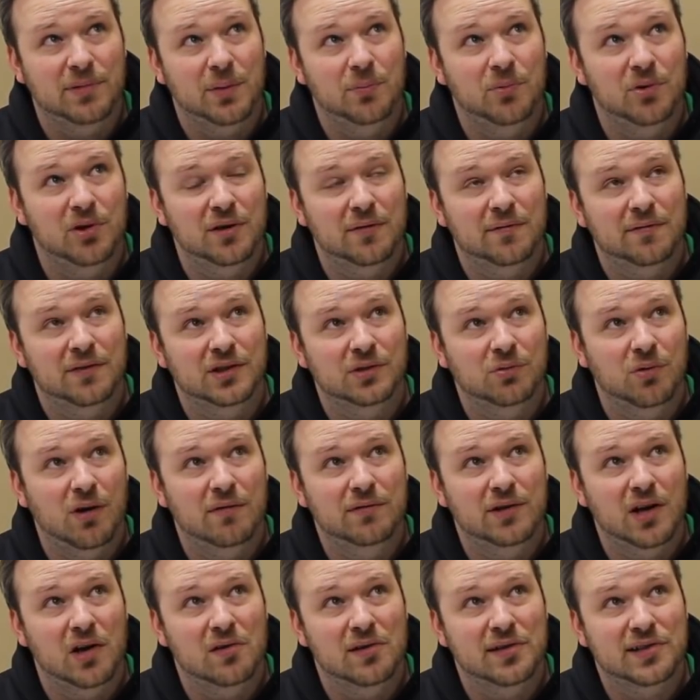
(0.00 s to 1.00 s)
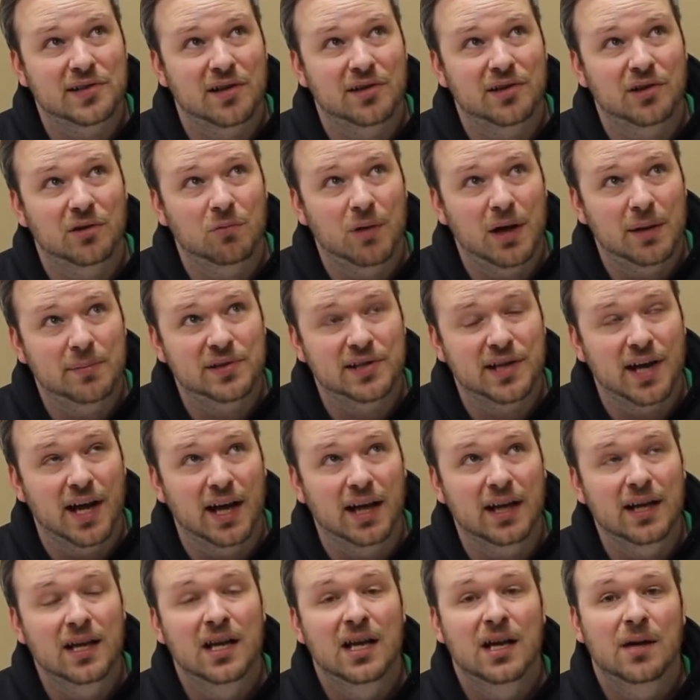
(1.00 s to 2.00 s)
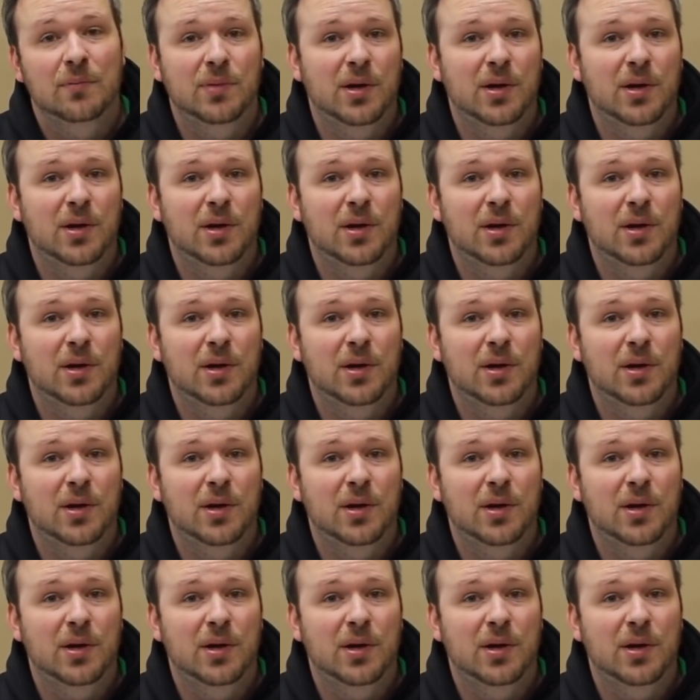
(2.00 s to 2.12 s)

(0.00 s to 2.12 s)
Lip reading: They put it for $12 on their website.